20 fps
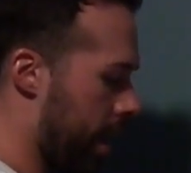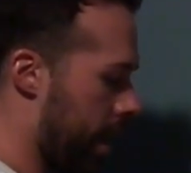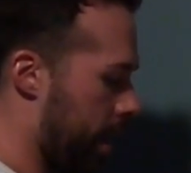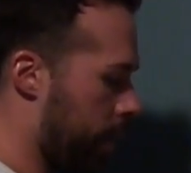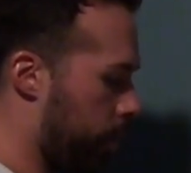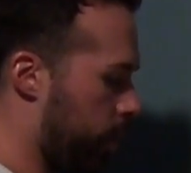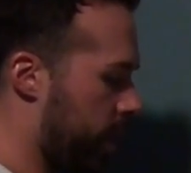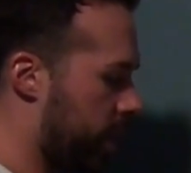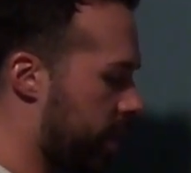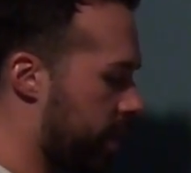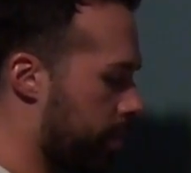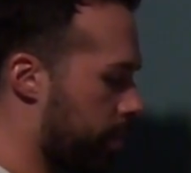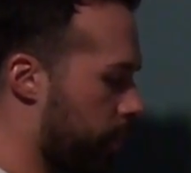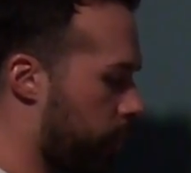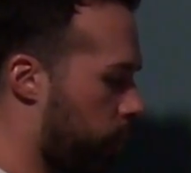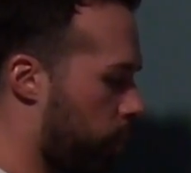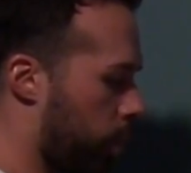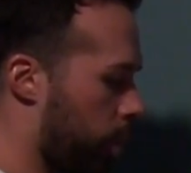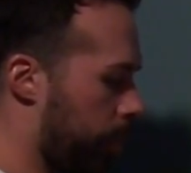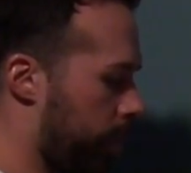And week number
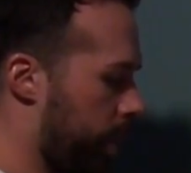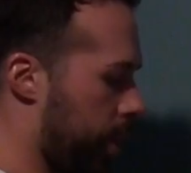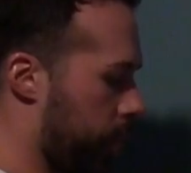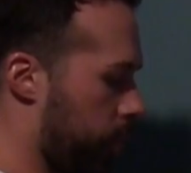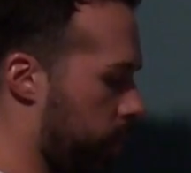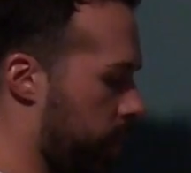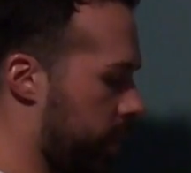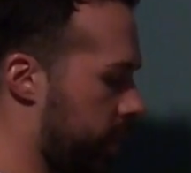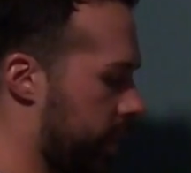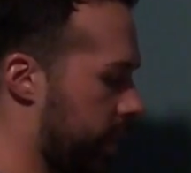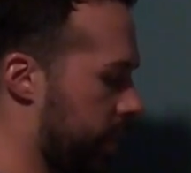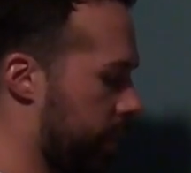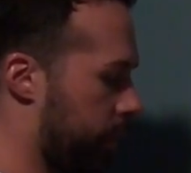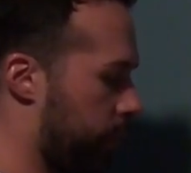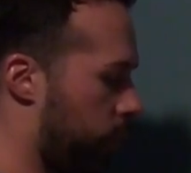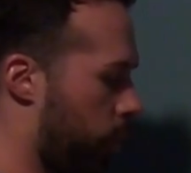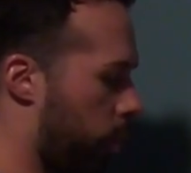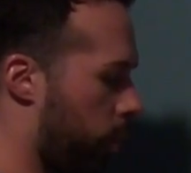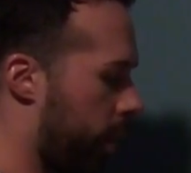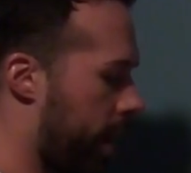4 would be 3 sets
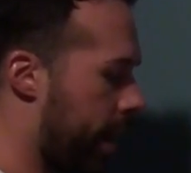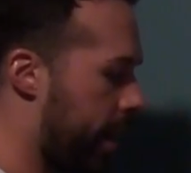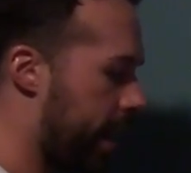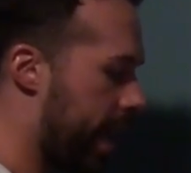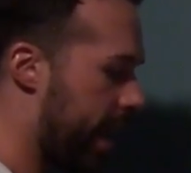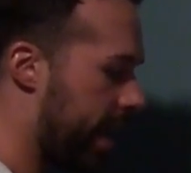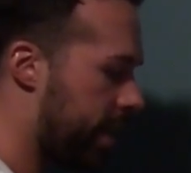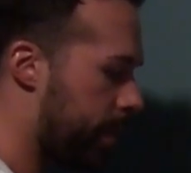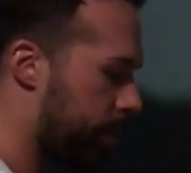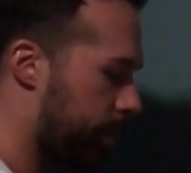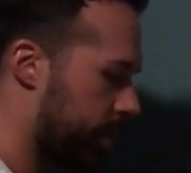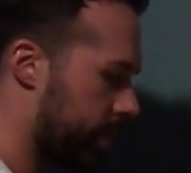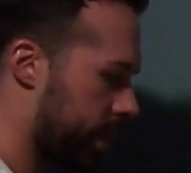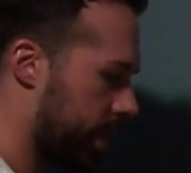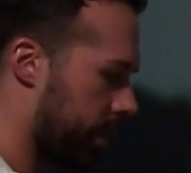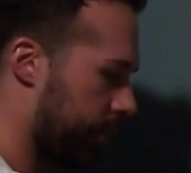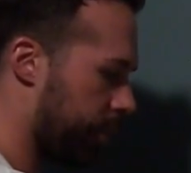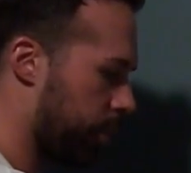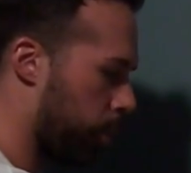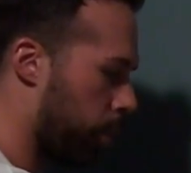of 4 at
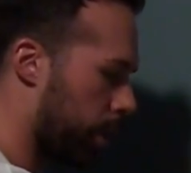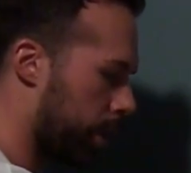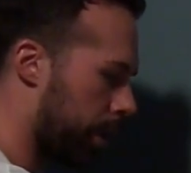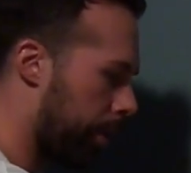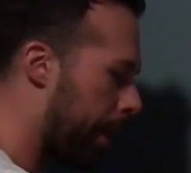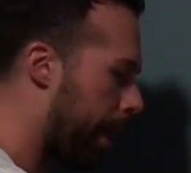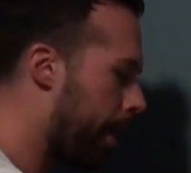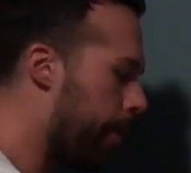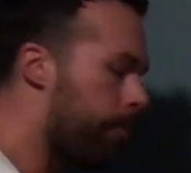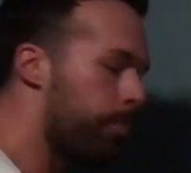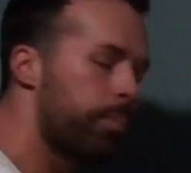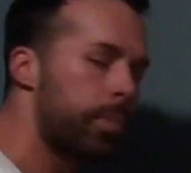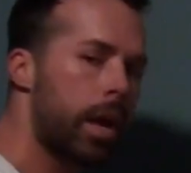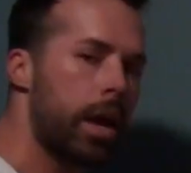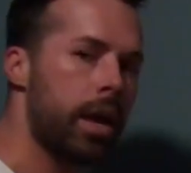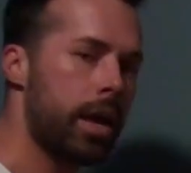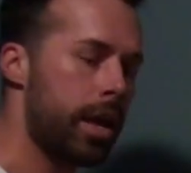80% of your 1 RM.